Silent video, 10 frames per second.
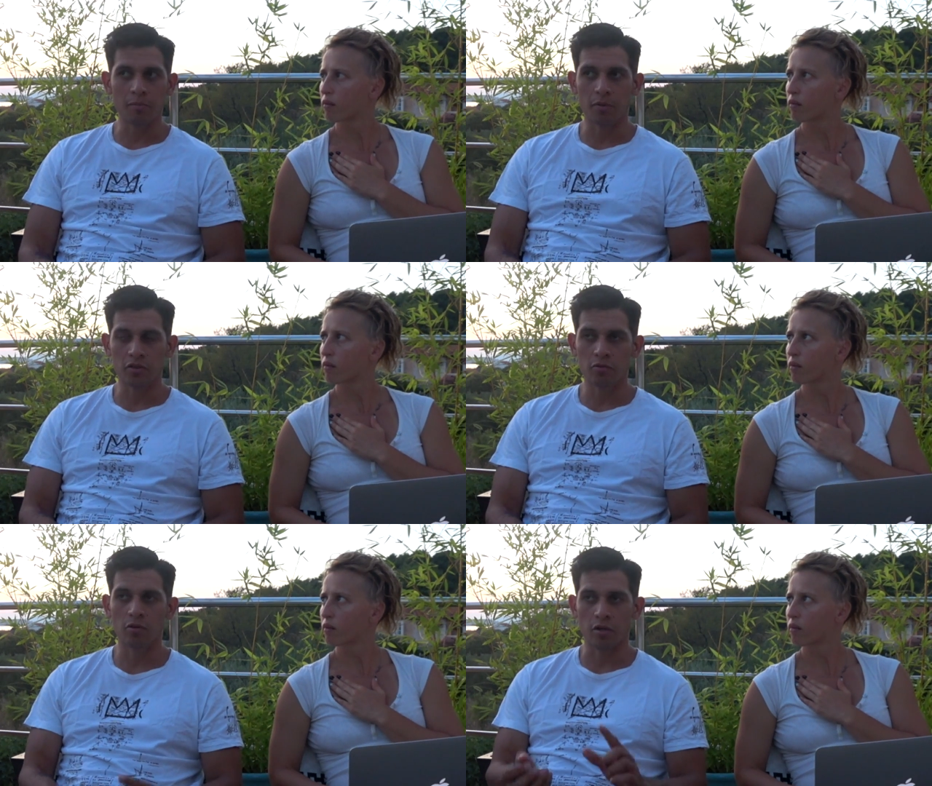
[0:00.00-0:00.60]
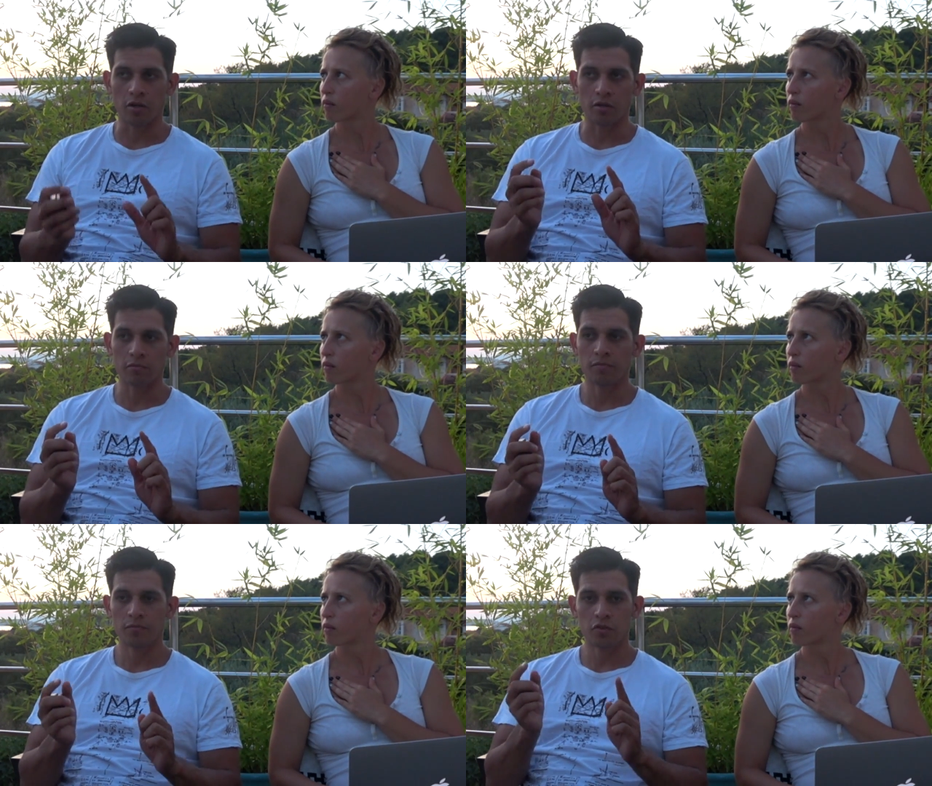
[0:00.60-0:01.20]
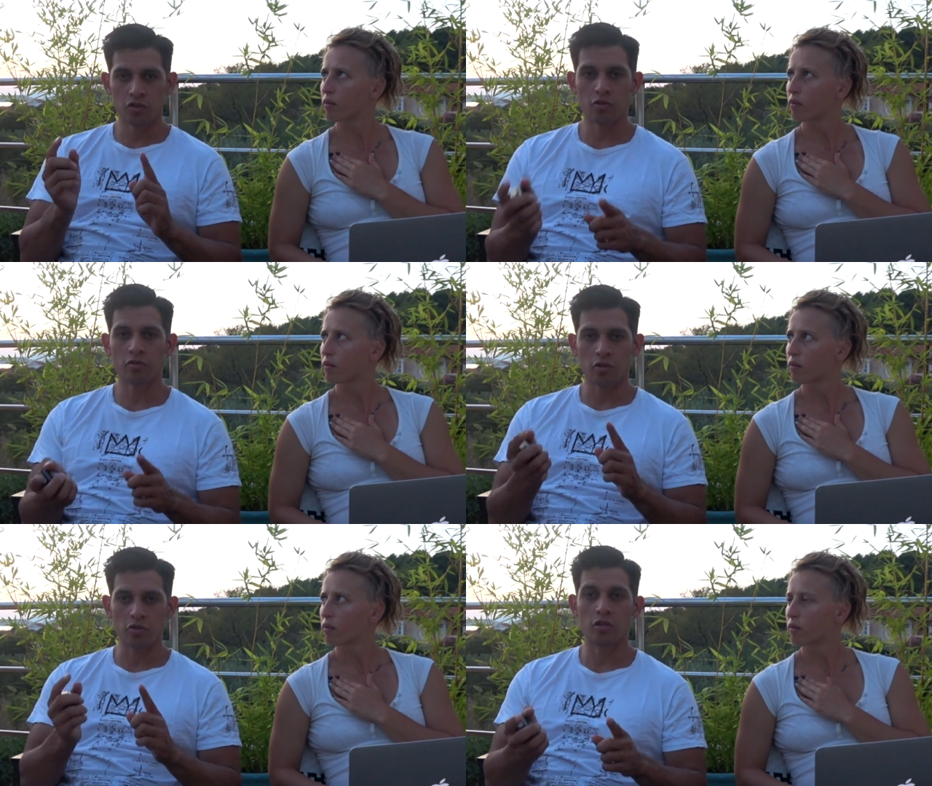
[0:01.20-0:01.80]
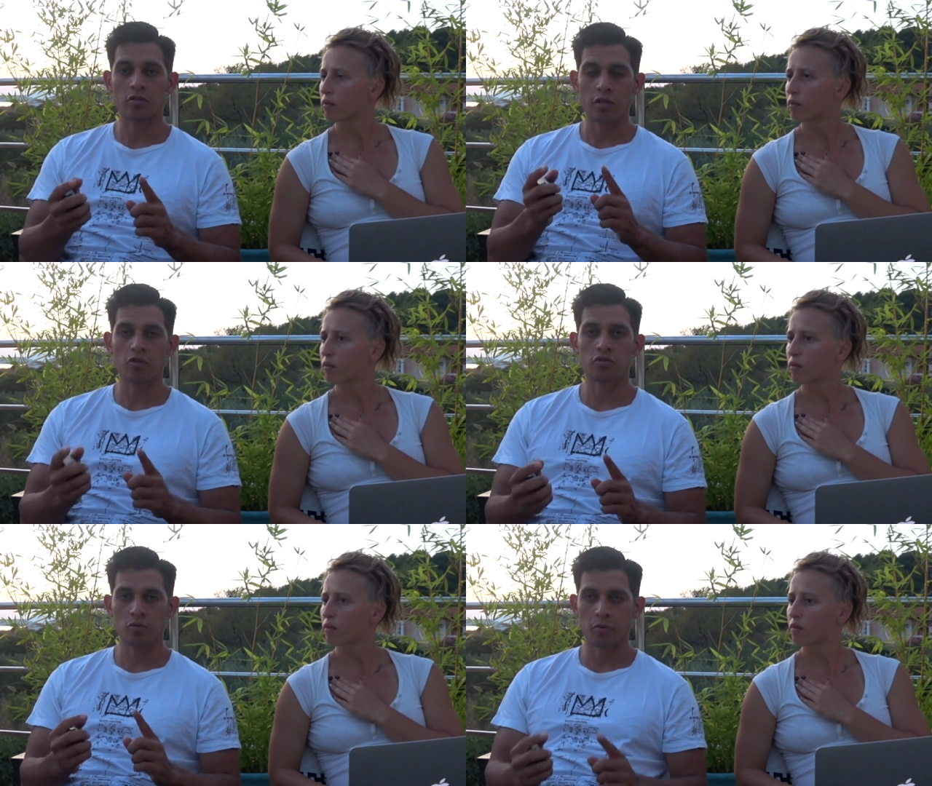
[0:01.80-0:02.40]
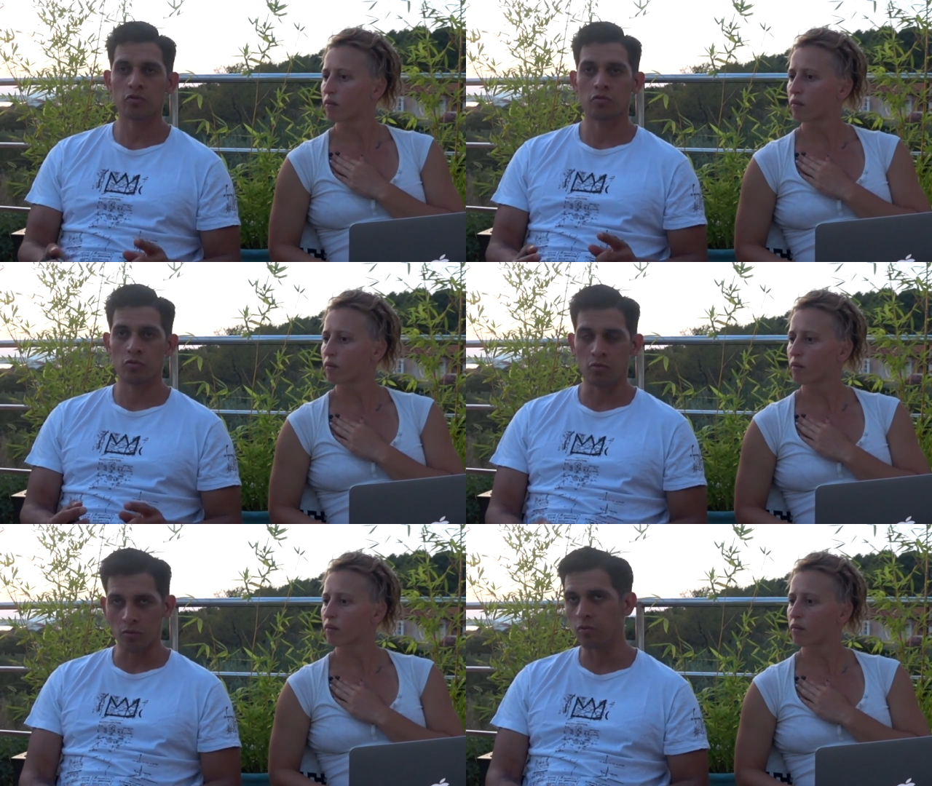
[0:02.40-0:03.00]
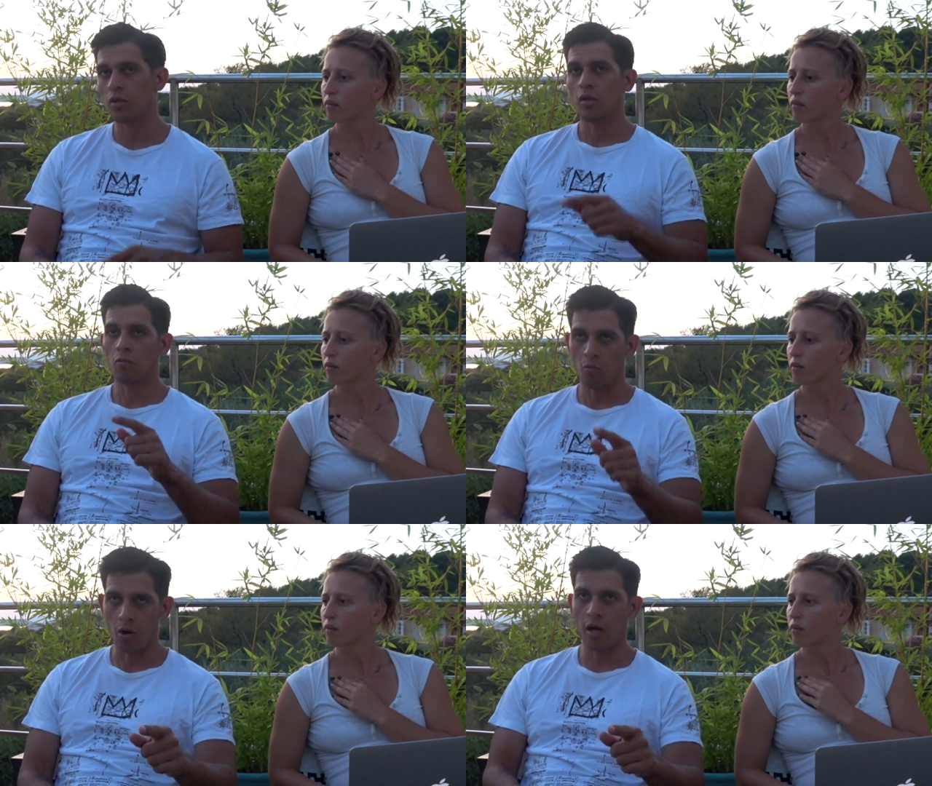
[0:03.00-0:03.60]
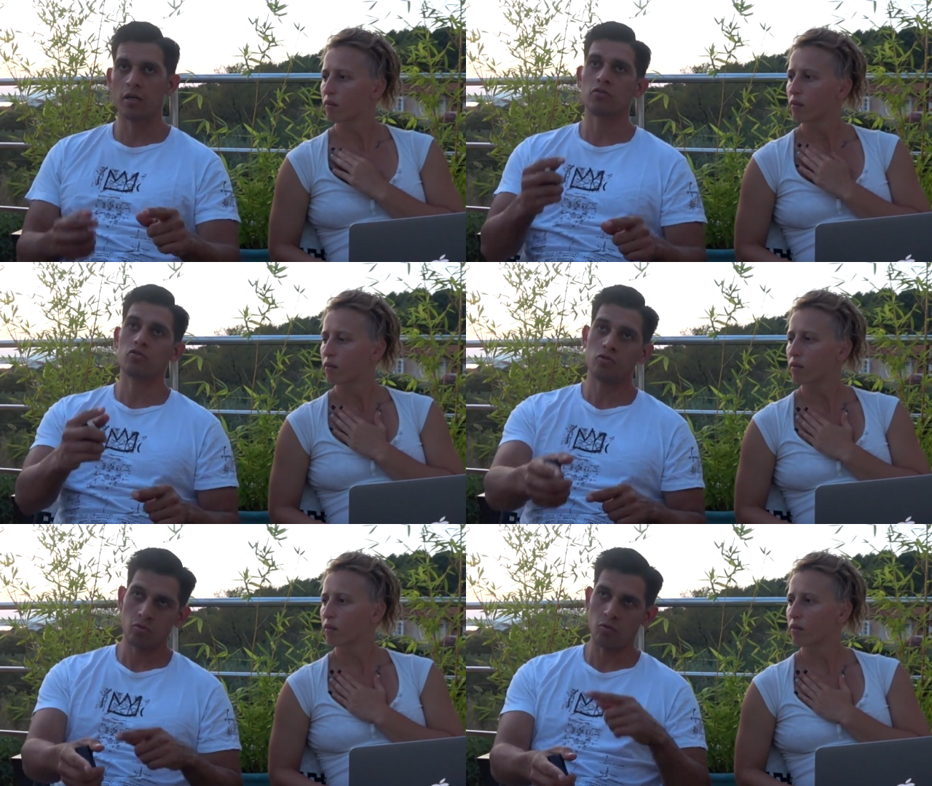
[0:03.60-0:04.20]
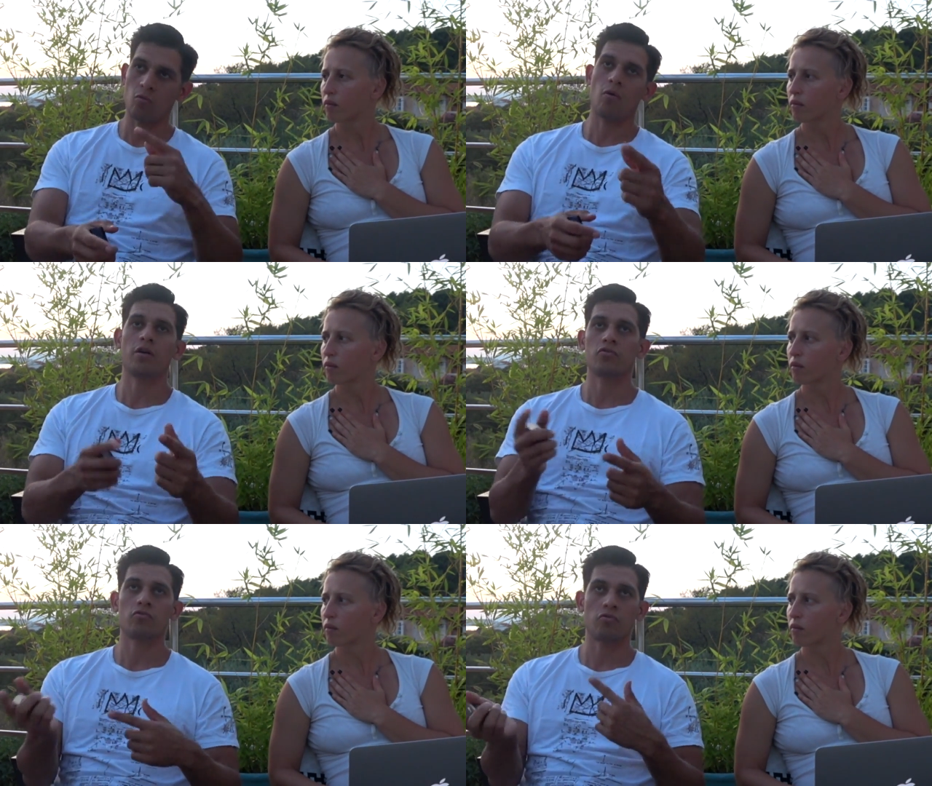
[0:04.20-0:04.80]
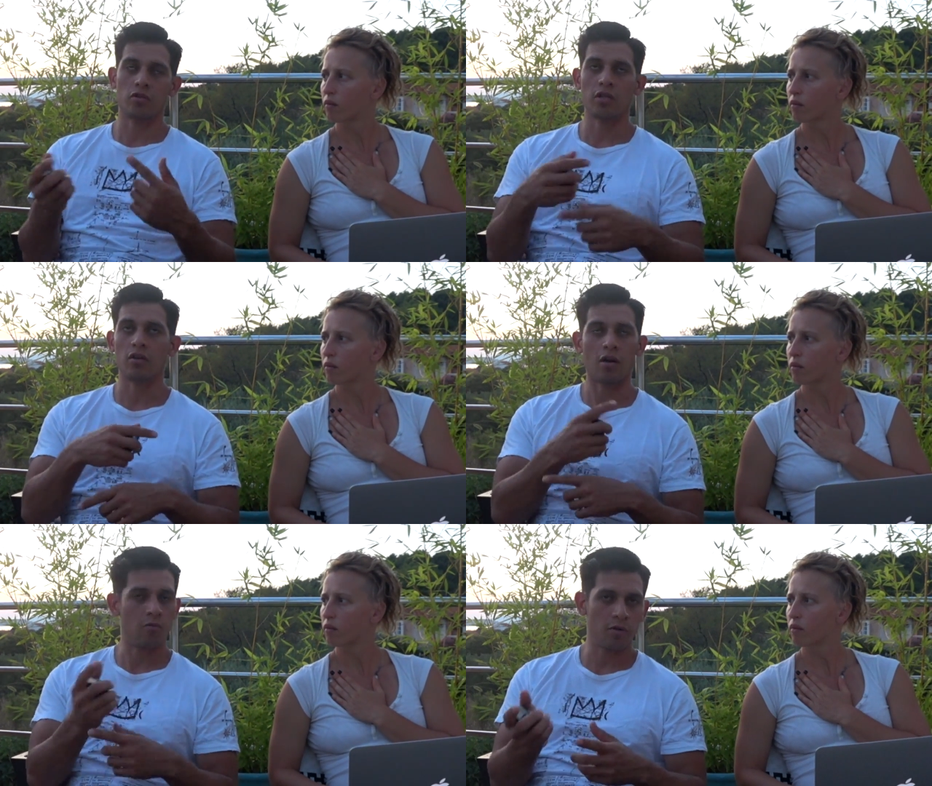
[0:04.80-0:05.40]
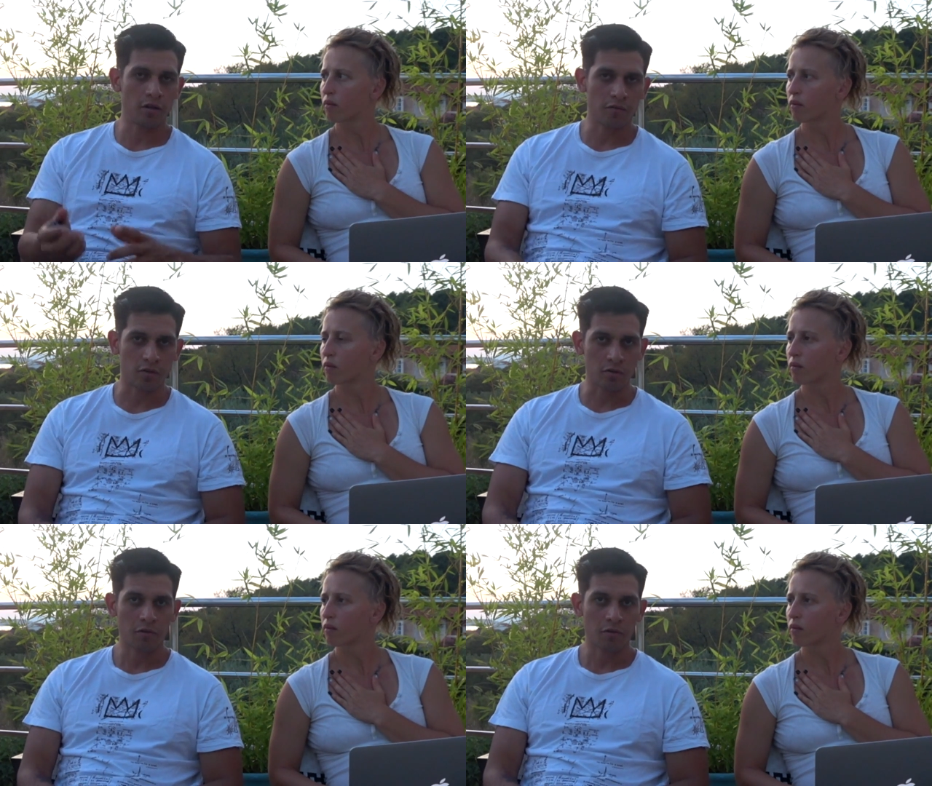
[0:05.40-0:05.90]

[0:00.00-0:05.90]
Speaker 1: a particular structure that you're, that you're supposed to do one, two, one, two, three, or whatever